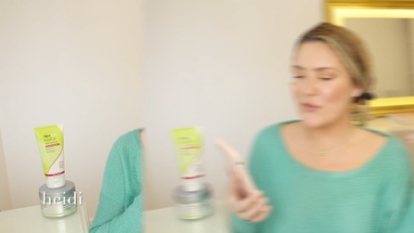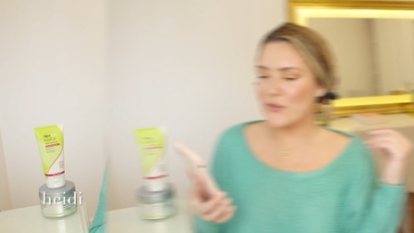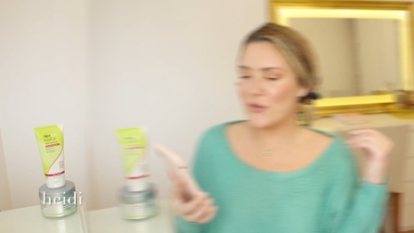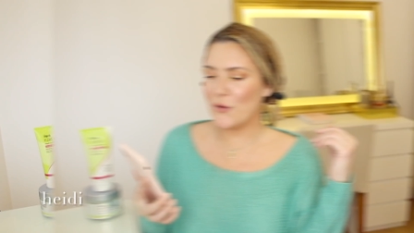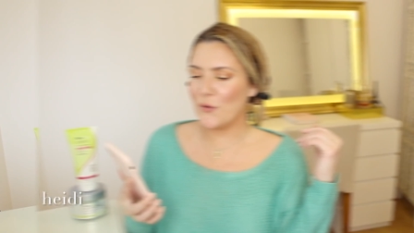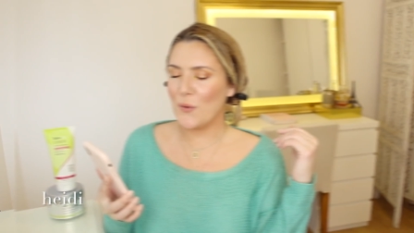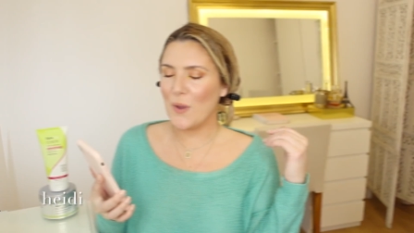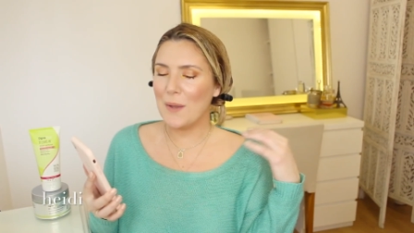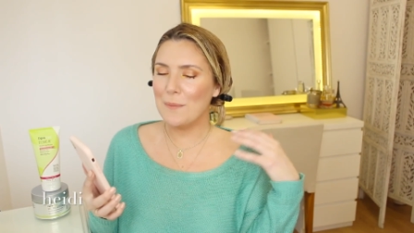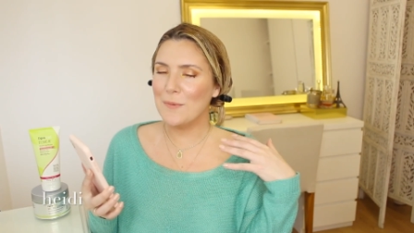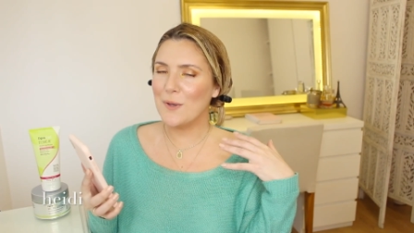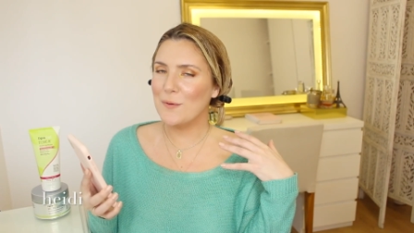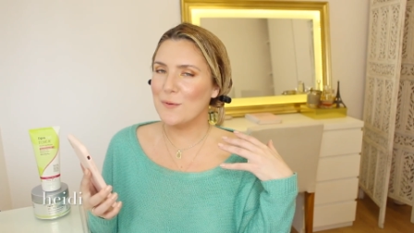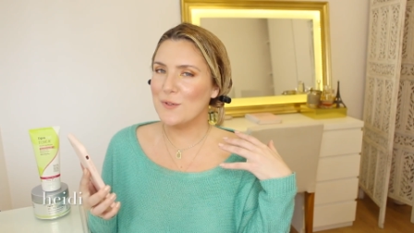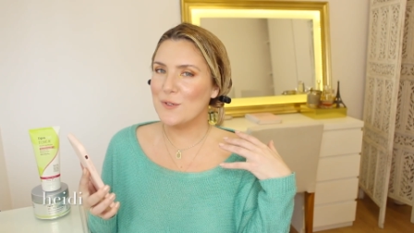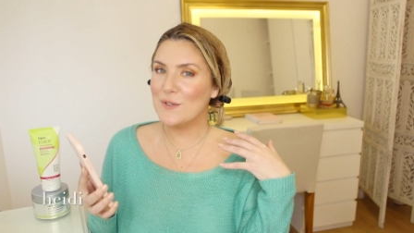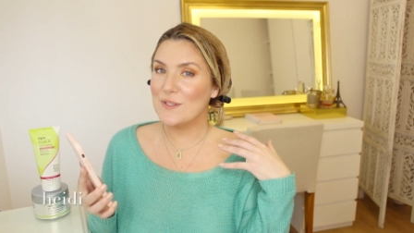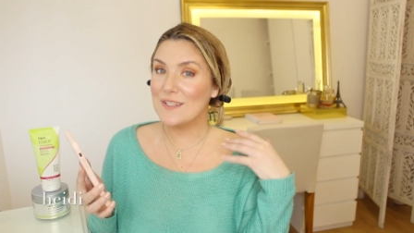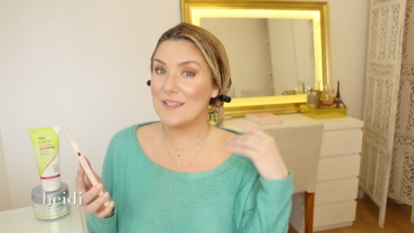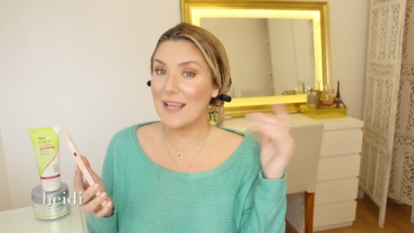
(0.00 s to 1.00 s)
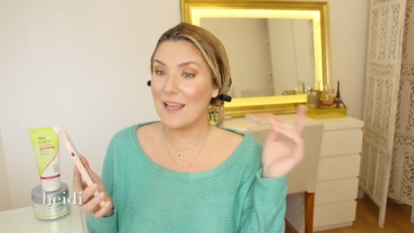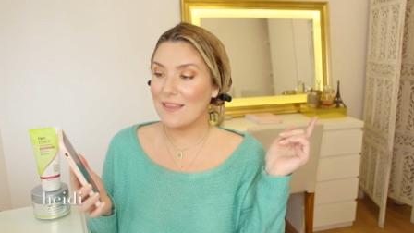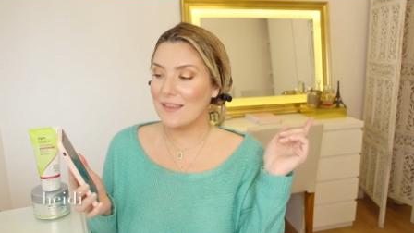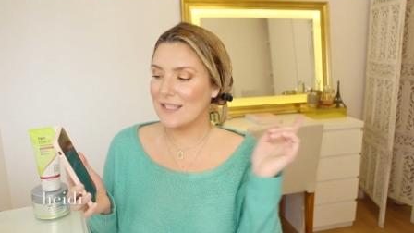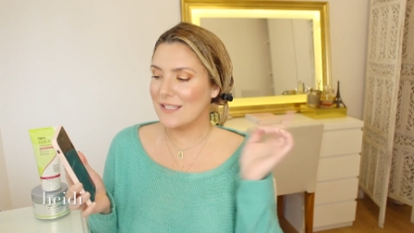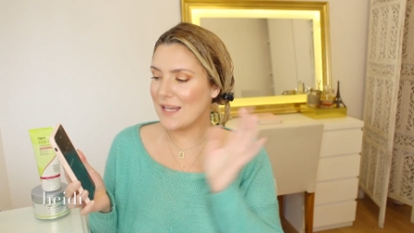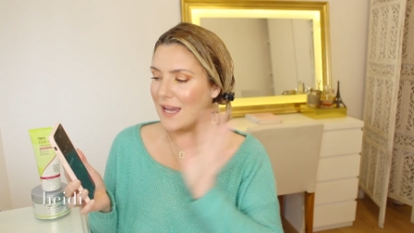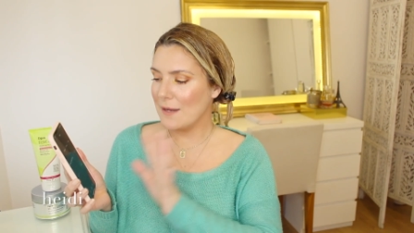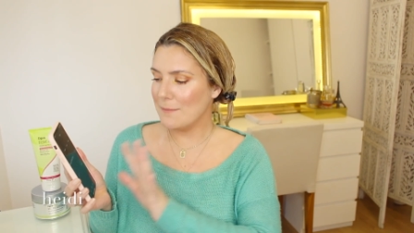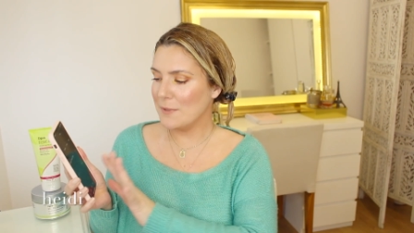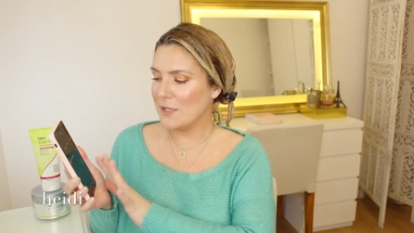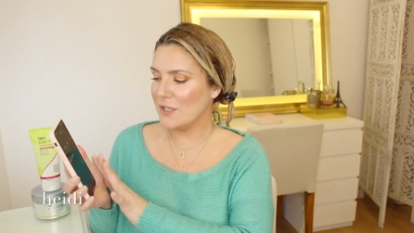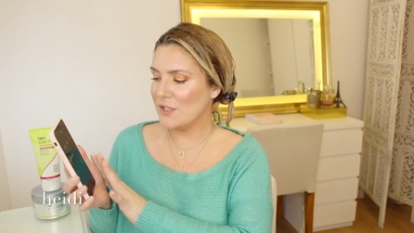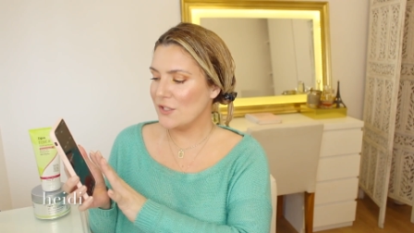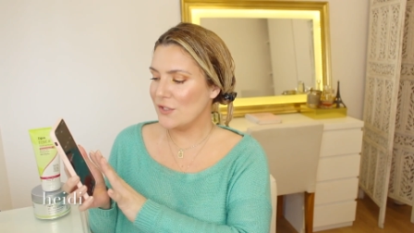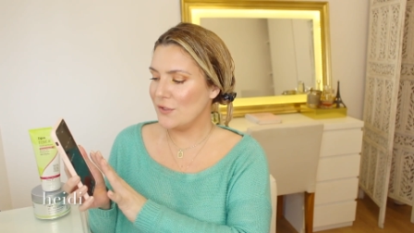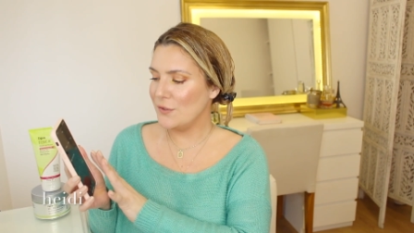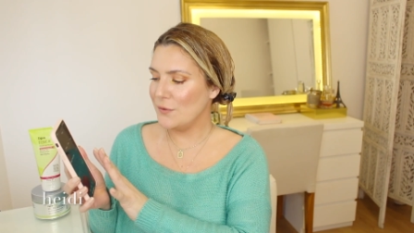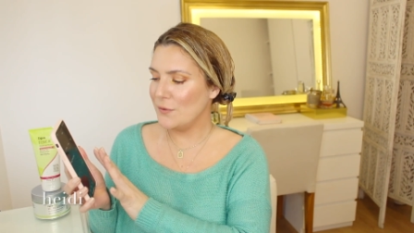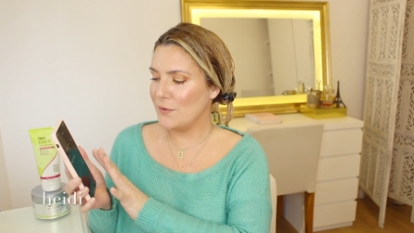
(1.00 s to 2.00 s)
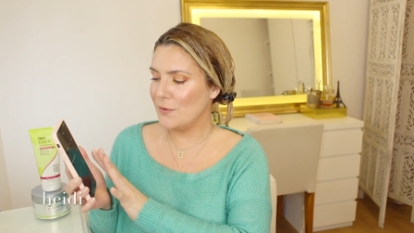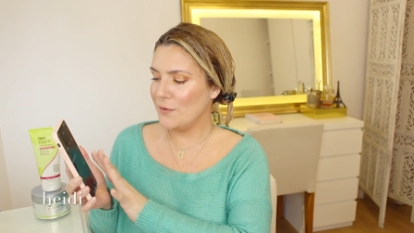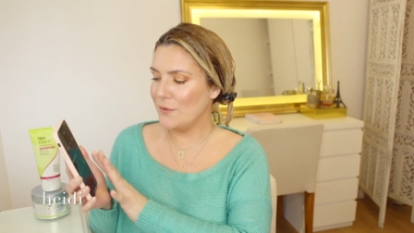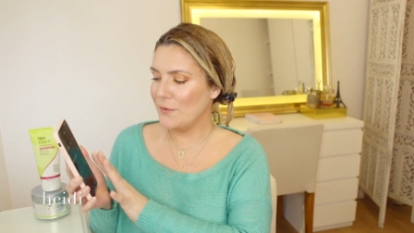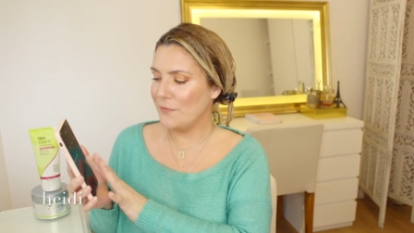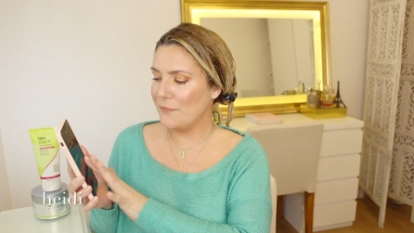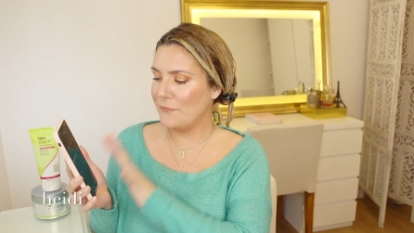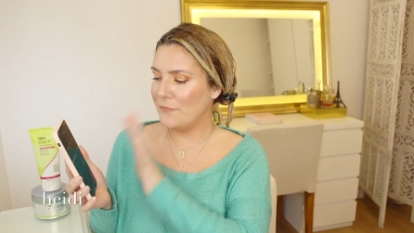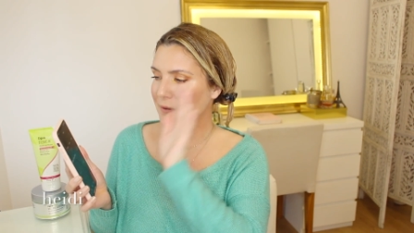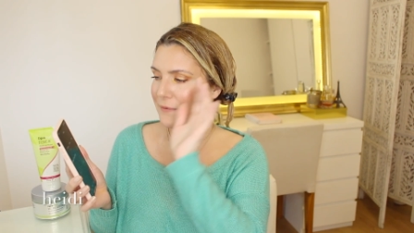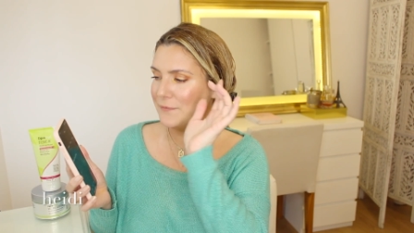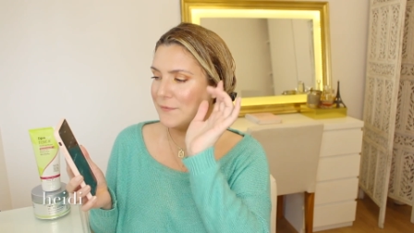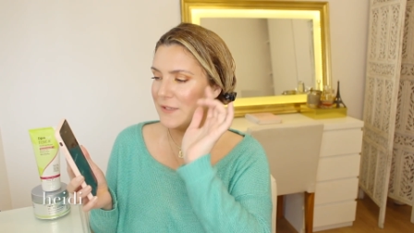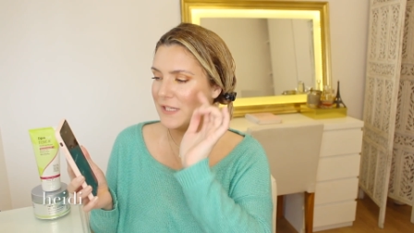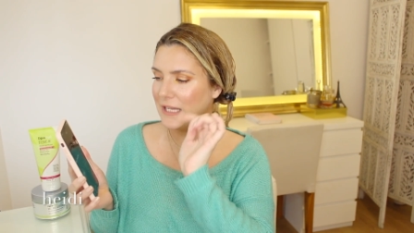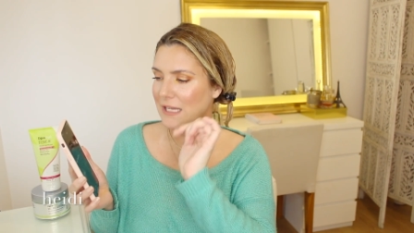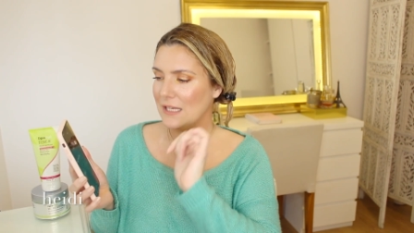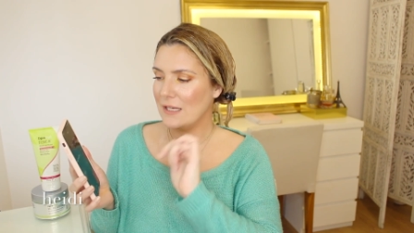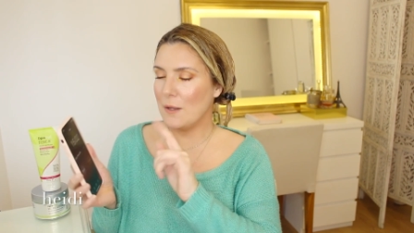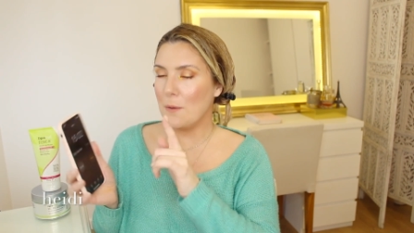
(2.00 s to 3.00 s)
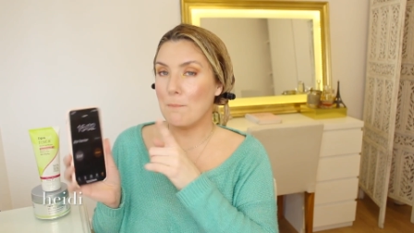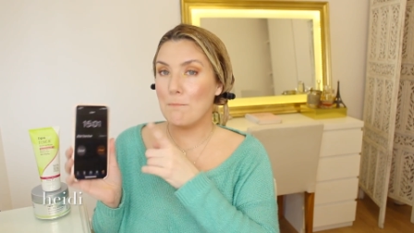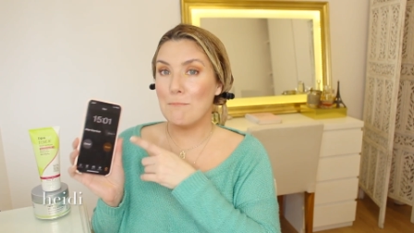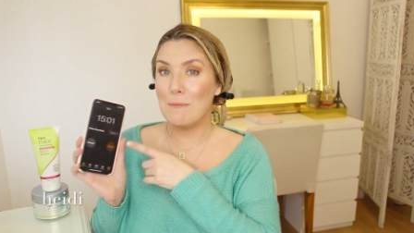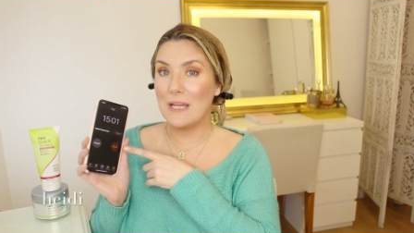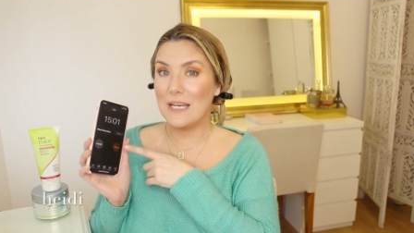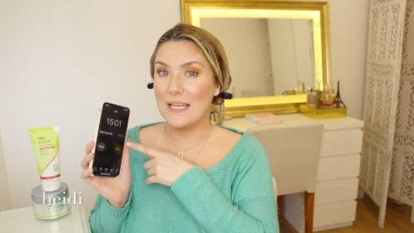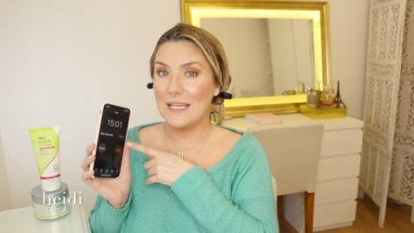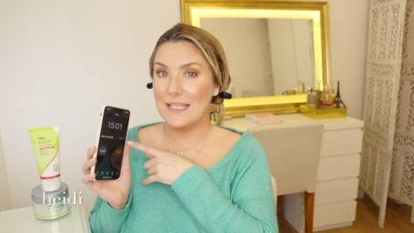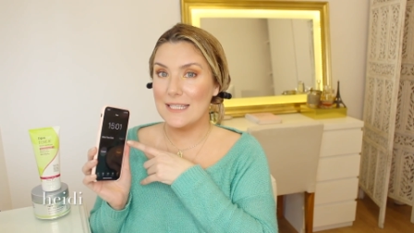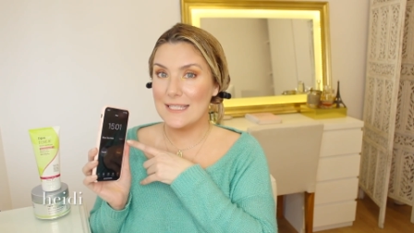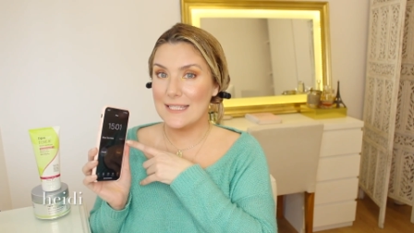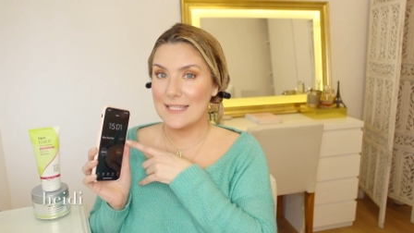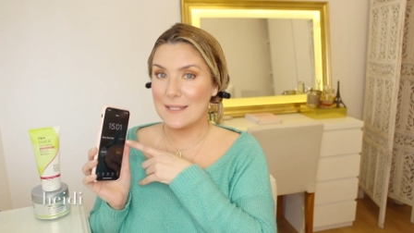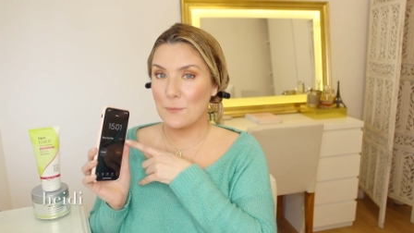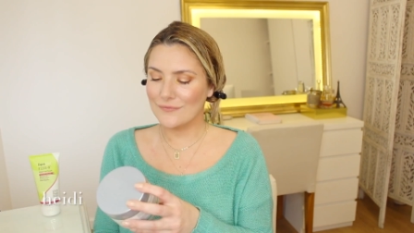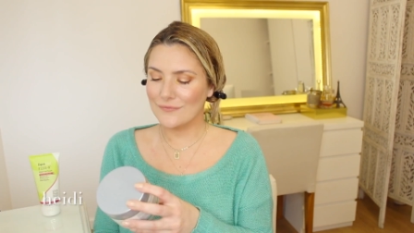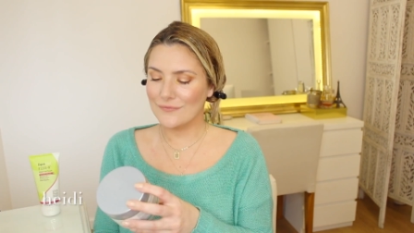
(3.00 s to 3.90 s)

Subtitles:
So I'm going to set the timer to 15 minutes.